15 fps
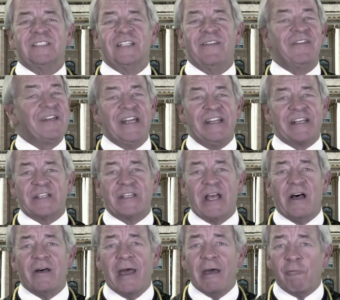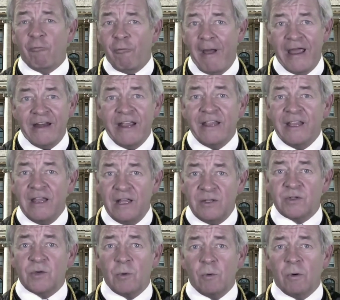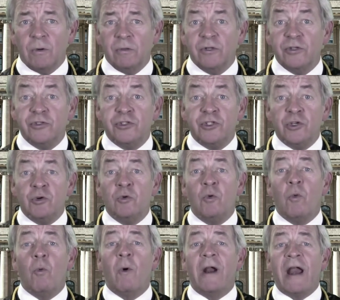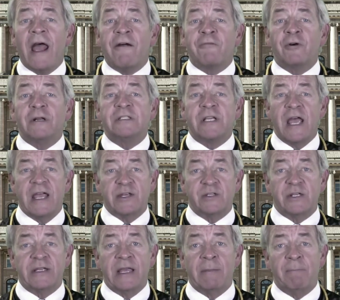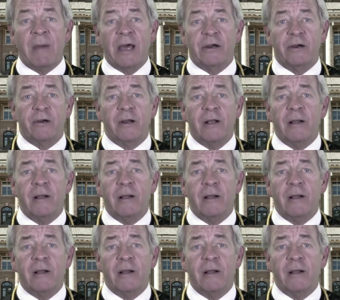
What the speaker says: If you didn't excel at writing in school, do whatever it takes to get better.